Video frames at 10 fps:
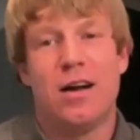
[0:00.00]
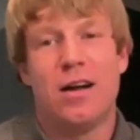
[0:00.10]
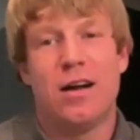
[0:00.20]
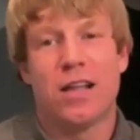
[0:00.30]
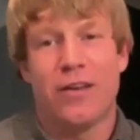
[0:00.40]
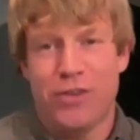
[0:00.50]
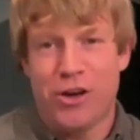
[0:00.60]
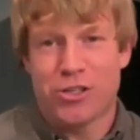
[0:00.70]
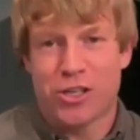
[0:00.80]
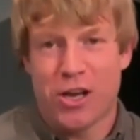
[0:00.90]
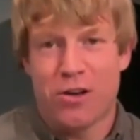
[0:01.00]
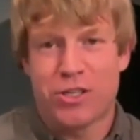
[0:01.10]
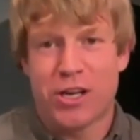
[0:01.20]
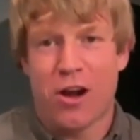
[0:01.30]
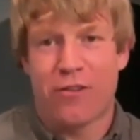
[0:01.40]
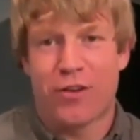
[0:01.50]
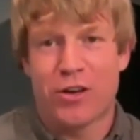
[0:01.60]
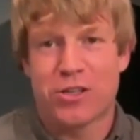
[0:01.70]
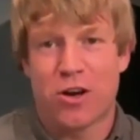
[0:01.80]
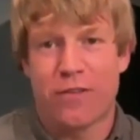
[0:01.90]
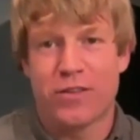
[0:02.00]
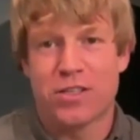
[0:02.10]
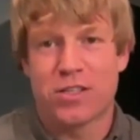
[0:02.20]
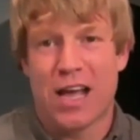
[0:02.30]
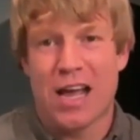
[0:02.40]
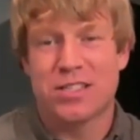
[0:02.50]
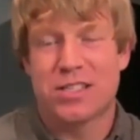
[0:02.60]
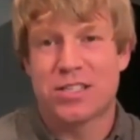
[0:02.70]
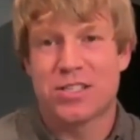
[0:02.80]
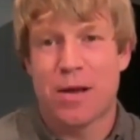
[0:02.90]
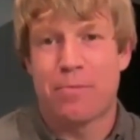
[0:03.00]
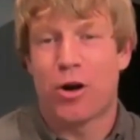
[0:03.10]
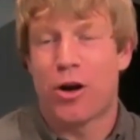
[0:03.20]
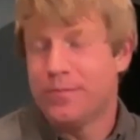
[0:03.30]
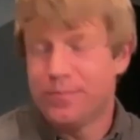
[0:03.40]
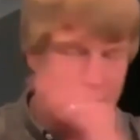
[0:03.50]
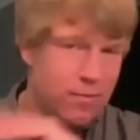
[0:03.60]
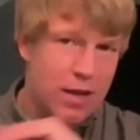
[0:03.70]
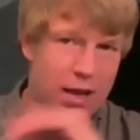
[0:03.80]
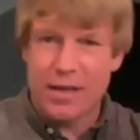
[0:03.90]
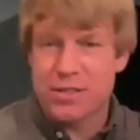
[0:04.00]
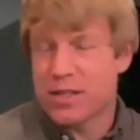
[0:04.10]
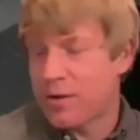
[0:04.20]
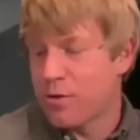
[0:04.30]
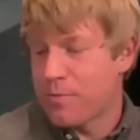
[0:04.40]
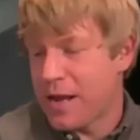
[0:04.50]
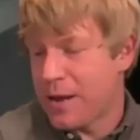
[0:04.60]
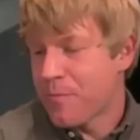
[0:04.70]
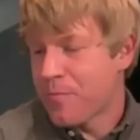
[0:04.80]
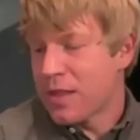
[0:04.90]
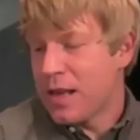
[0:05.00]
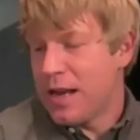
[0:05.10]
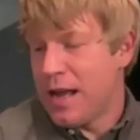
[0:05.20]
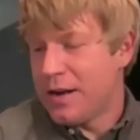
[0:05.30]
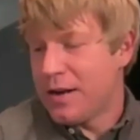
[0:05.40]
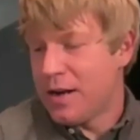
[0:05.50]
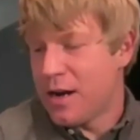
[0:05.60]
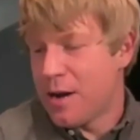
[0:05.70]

11 years ago. She got her first harvest last December, I guess that would be, and